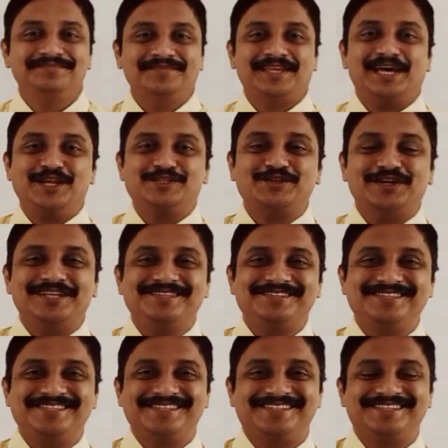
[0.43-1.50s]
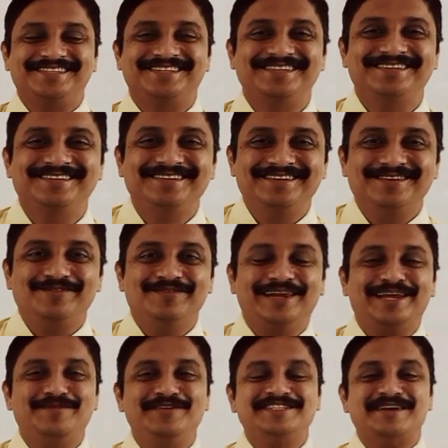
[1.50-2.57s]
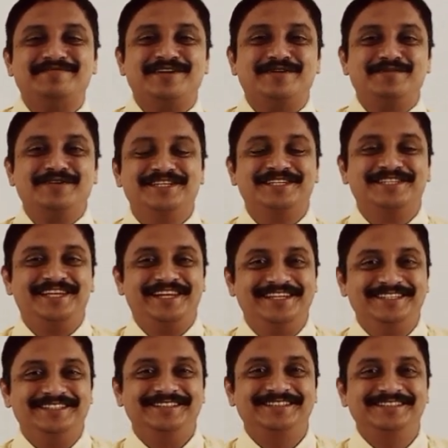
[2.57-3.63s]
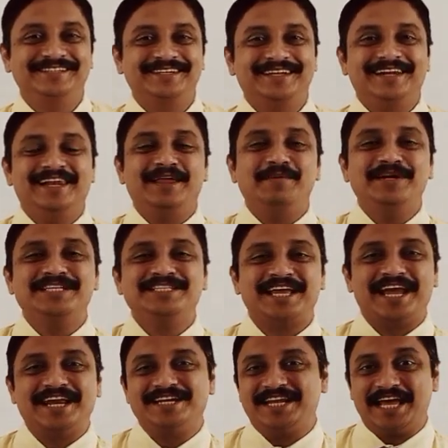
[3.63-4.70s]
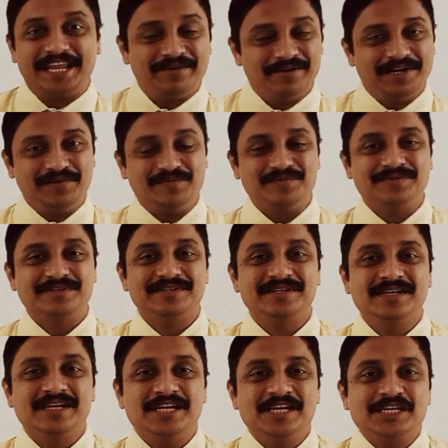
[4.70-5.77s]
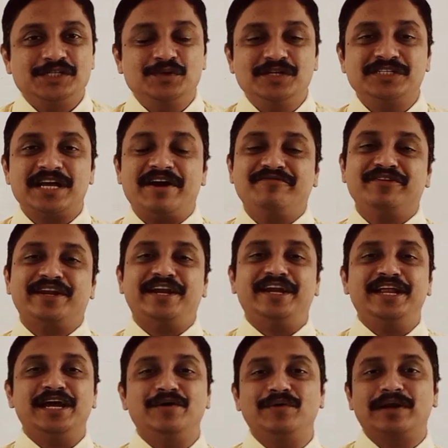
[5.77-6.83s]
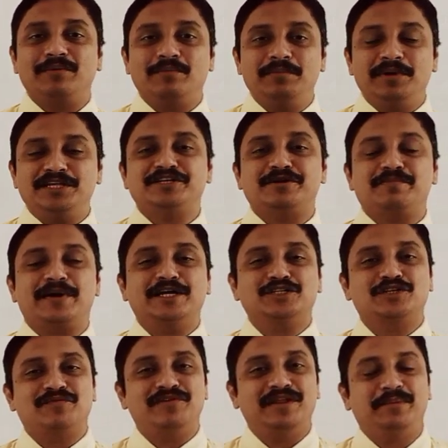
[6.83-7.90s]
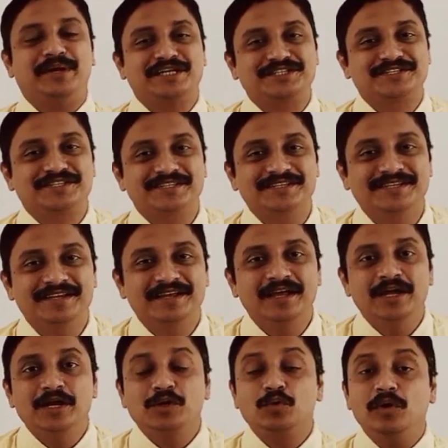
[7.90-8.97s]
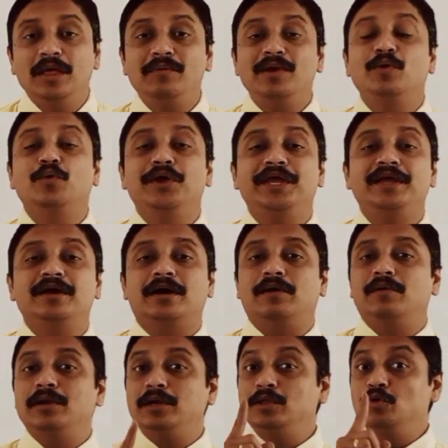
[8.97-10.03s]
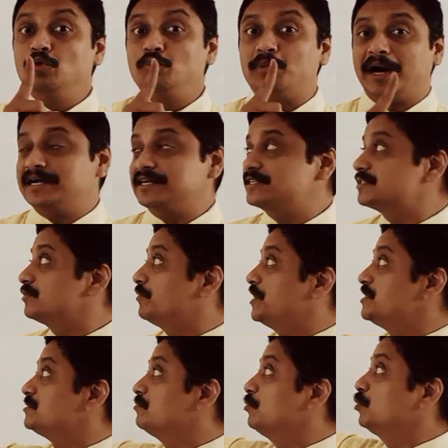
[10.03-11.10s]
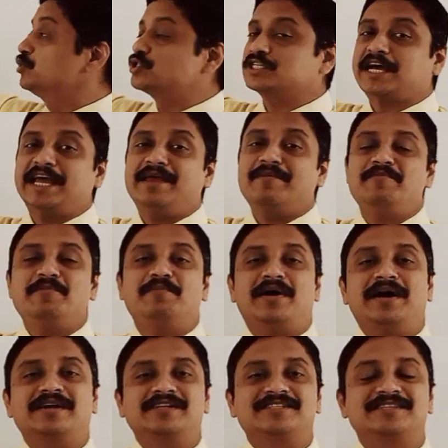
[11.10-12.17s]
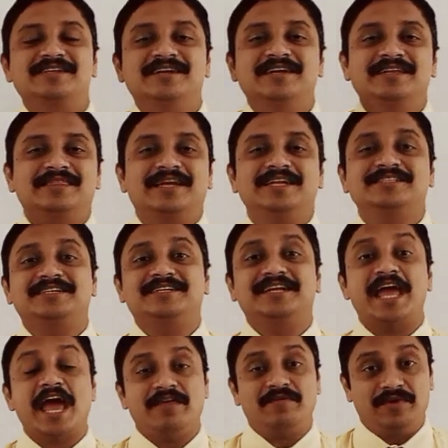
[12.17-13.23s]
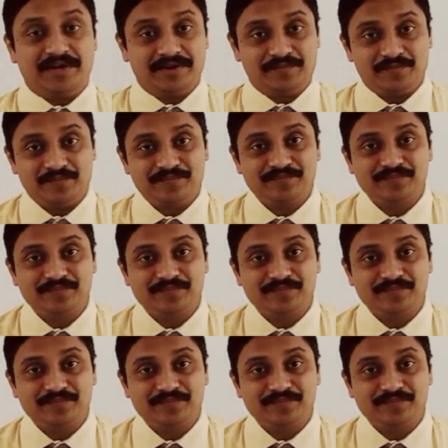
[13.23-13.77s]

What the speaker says: Hello students, welcome to chapter number 13, limits and derivative. Students, after ending our major parts of limits, today we going our new parts, that is the most IMP parts, that is a derivative.